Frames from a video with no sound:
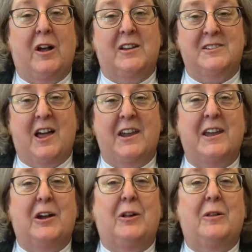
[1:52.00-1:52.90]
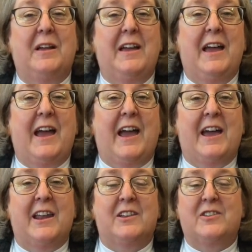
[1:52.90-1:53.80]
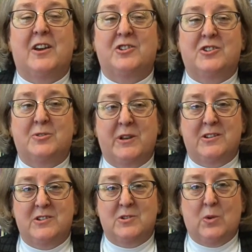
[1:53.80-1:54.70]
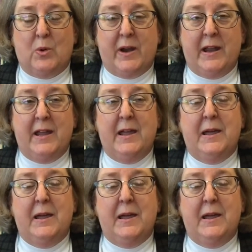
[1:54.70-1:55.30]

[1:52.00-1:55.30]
Slidell, and it's such a sweet story.